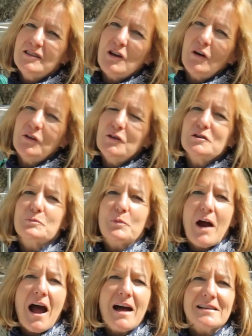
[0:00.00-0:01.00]
Don't use
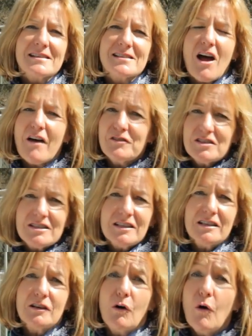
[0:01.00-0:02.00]
brass, soft
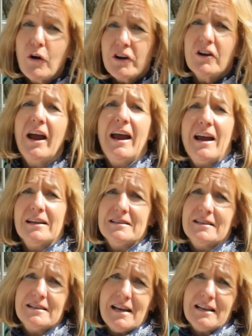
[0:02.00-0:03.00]
steel, or your hands
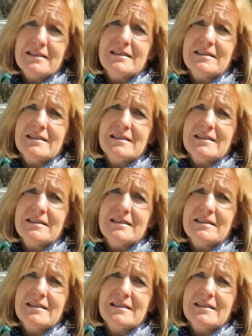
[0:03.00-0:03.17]
to take the